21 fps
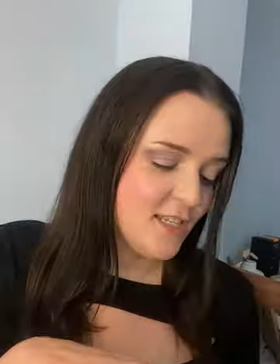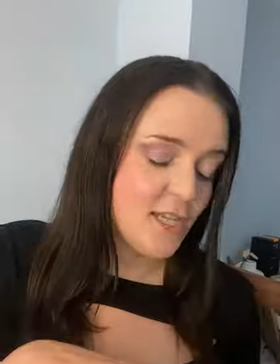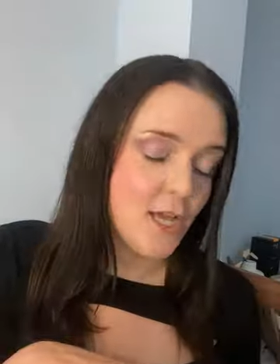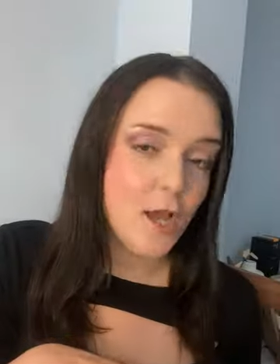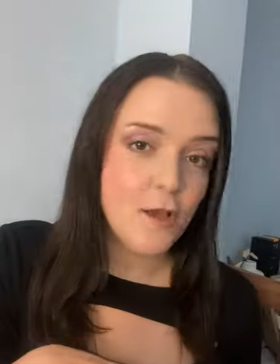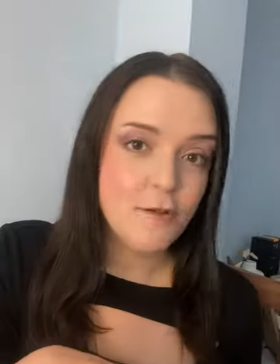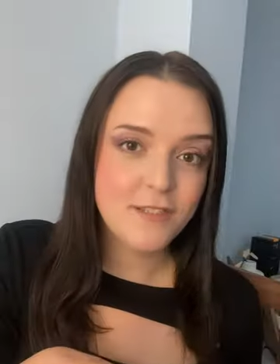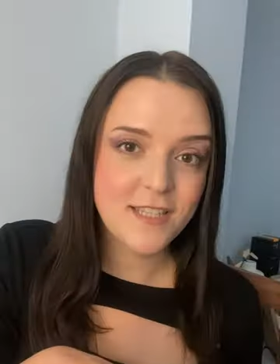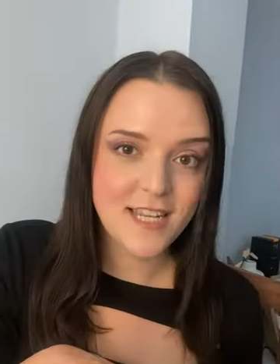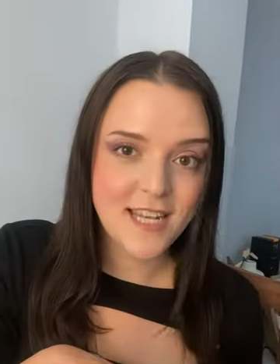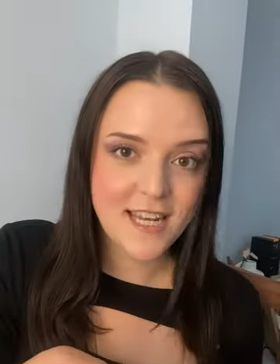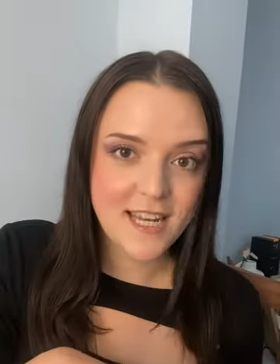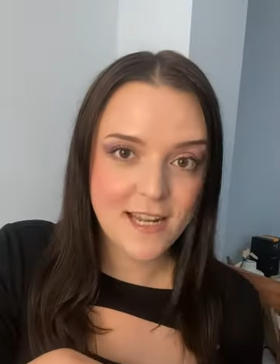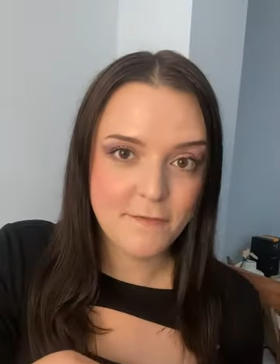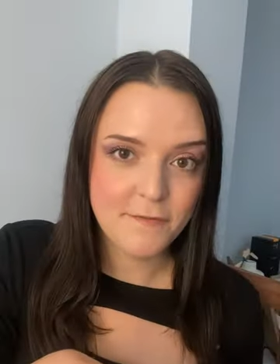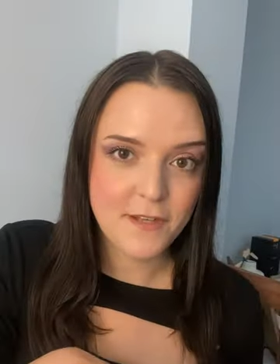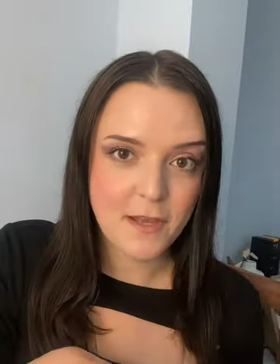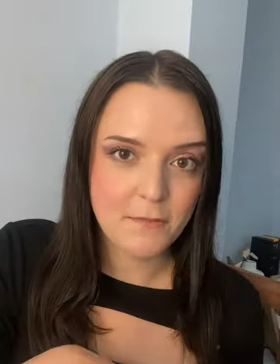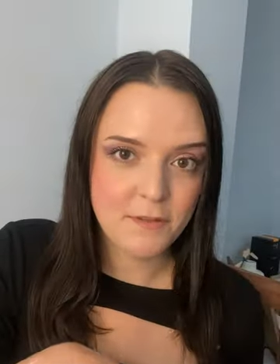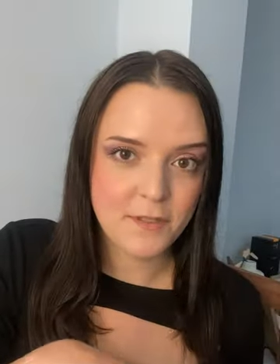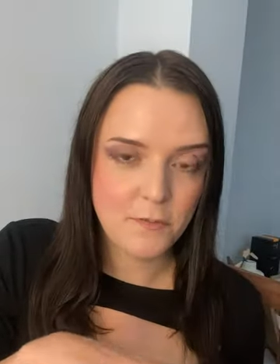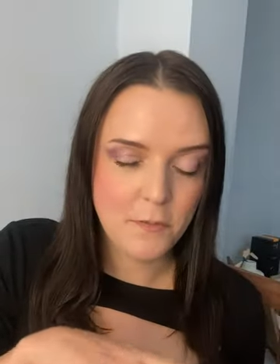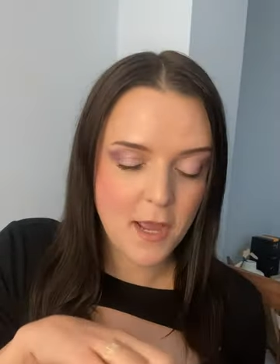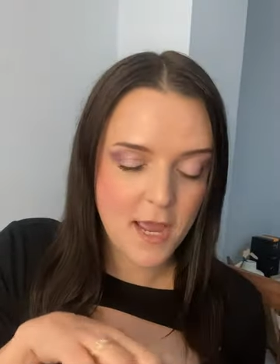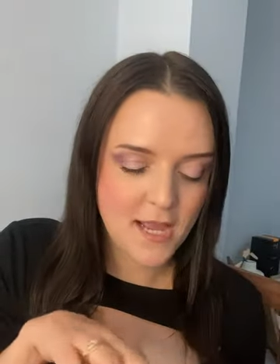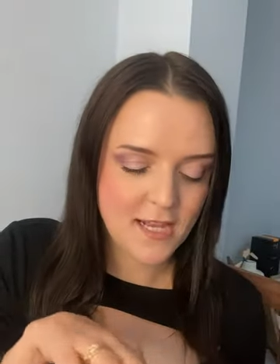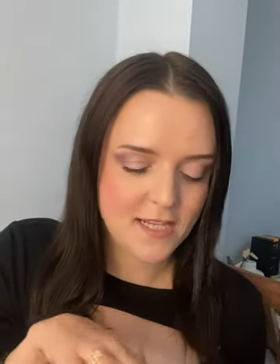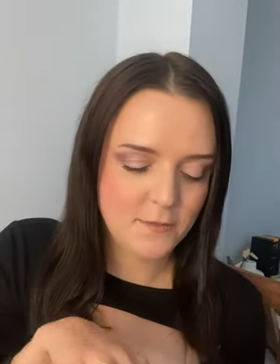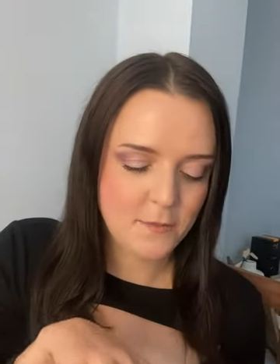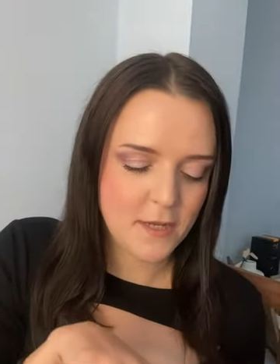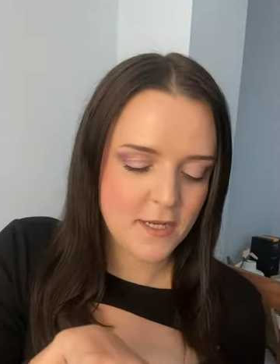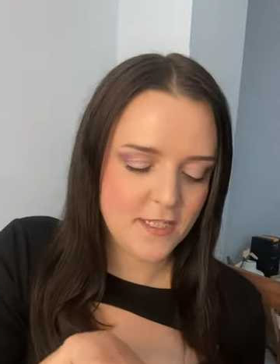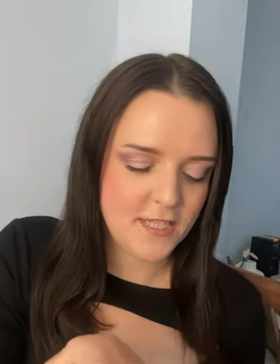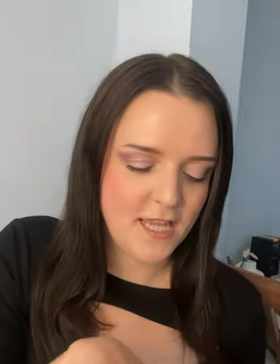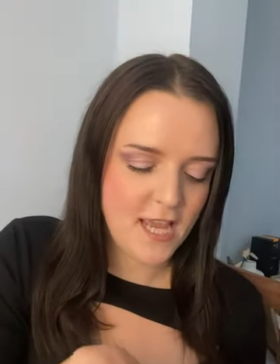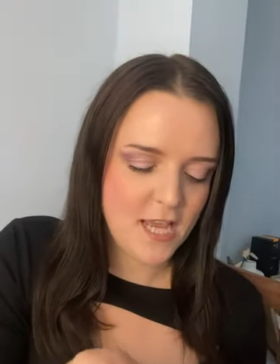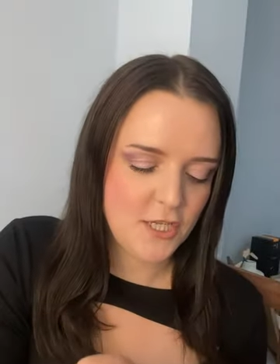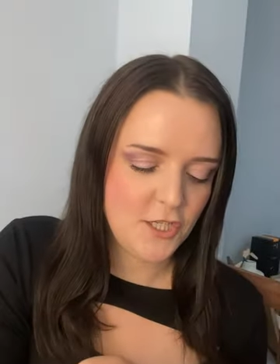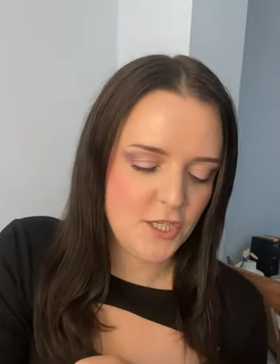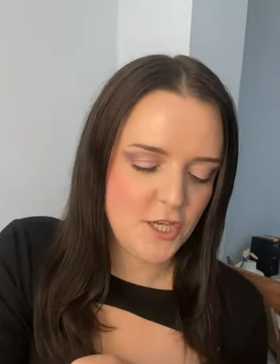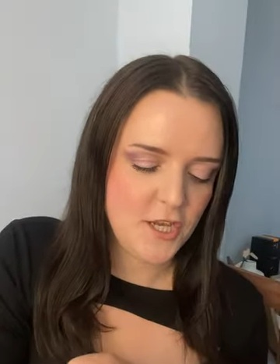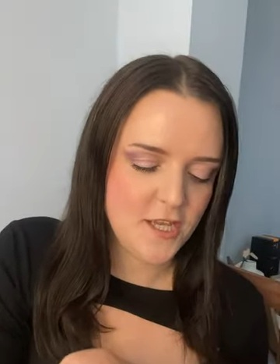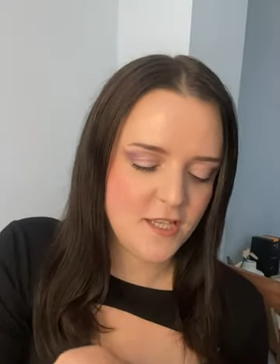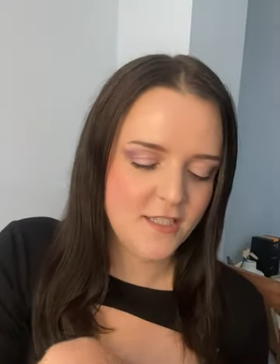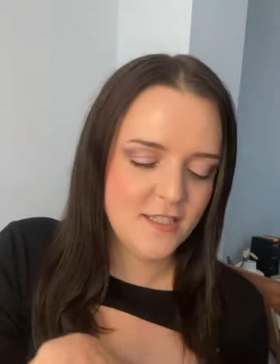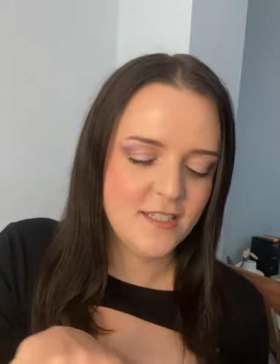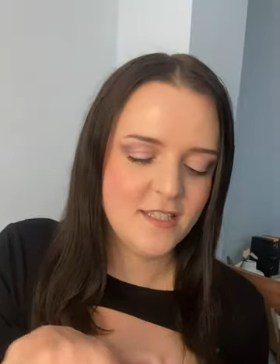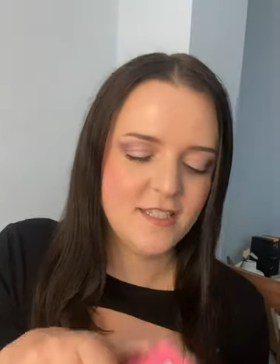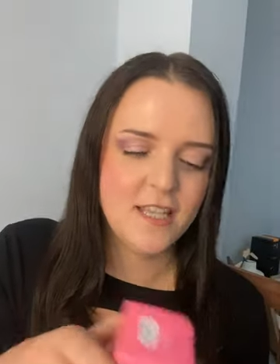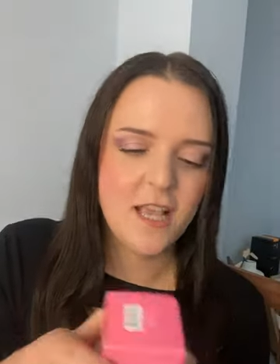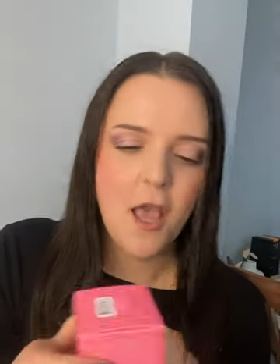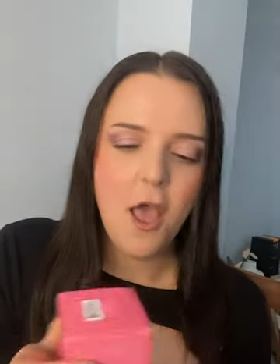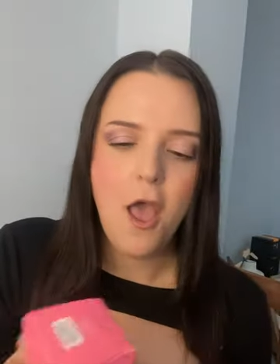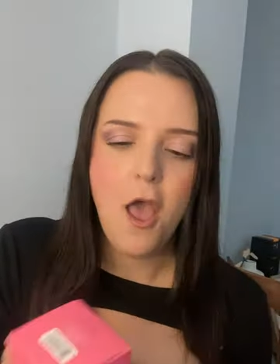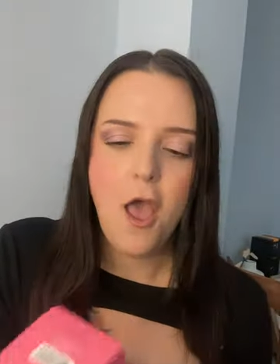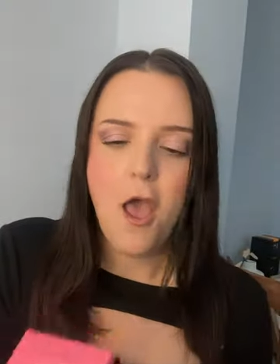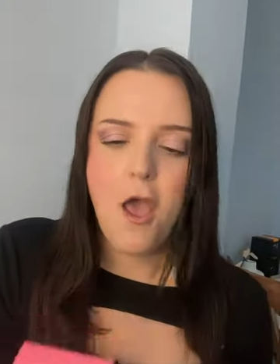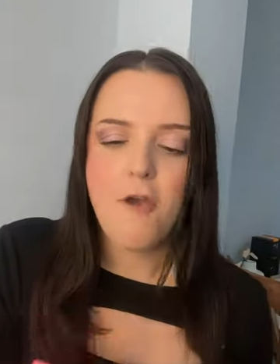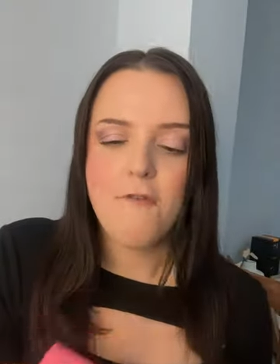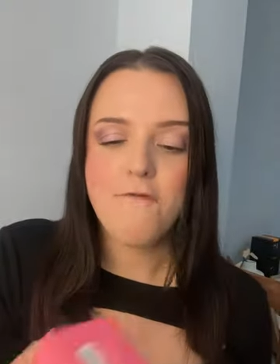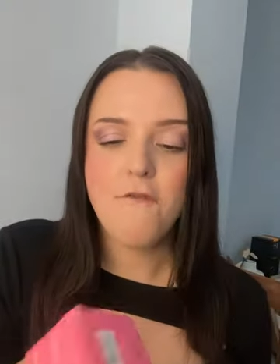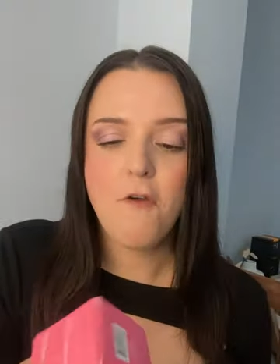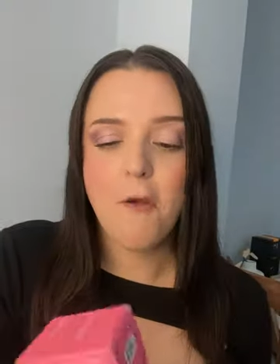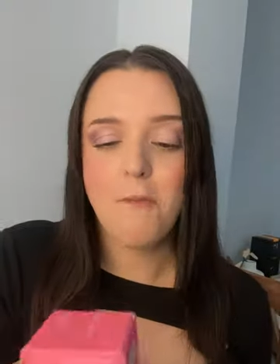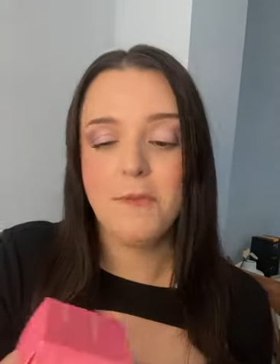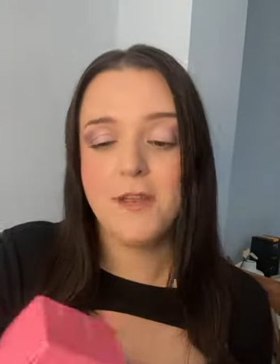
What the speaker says: Totally lived up to my expectations. From